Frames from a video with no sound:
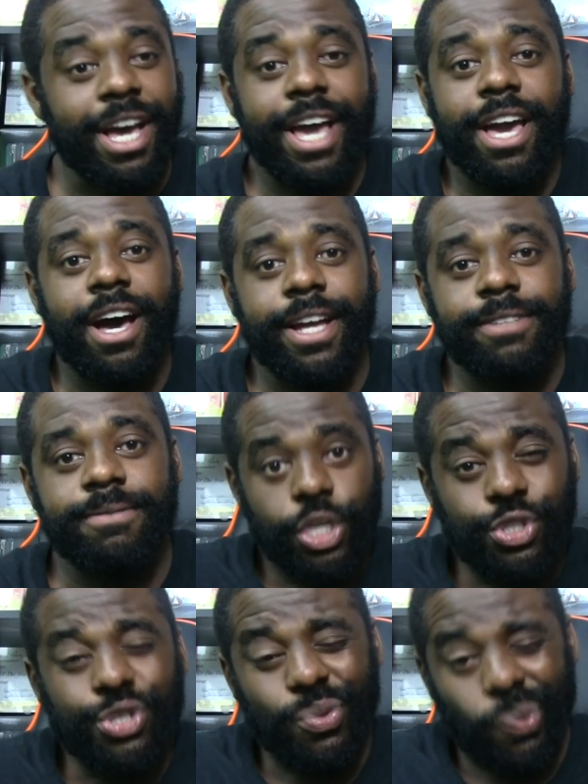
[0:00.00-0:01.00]
Dion,
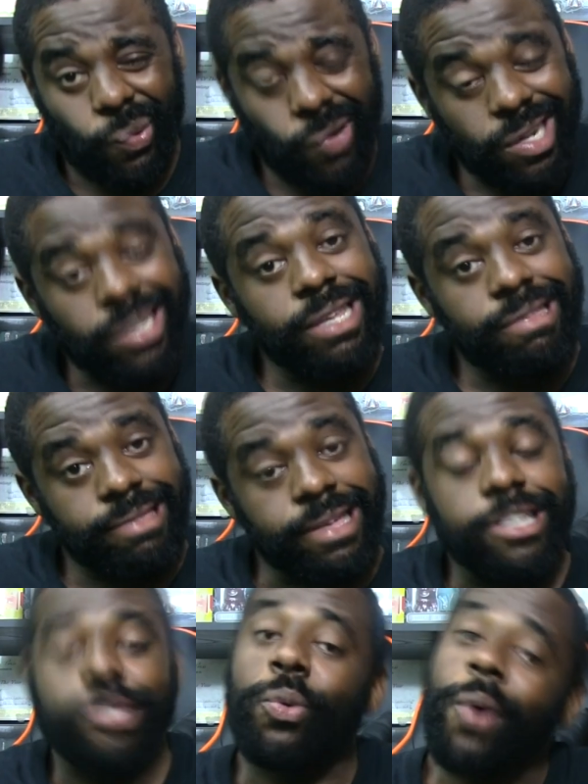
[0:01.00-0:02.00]
you should really
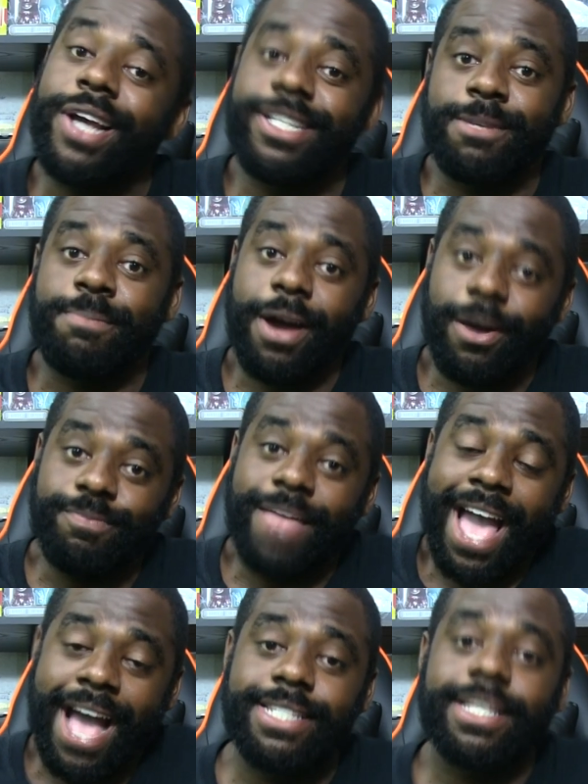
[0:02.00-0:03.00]
think twice about
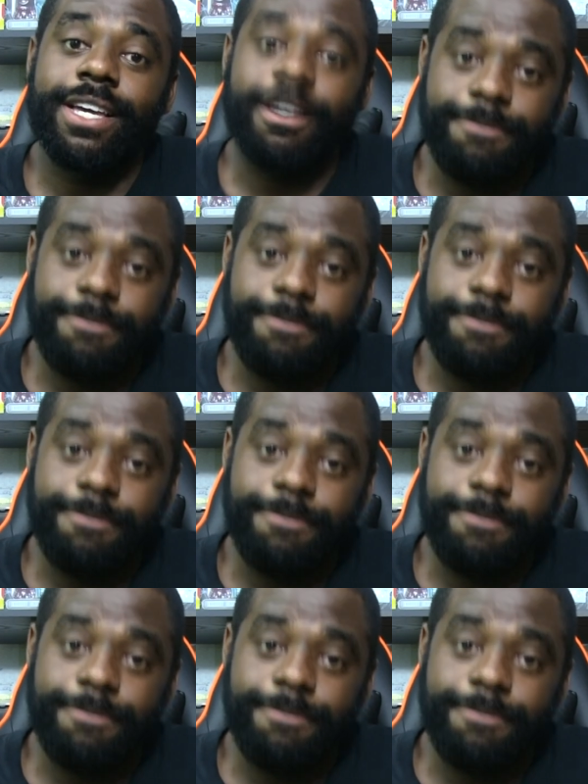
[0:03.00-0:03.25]
asking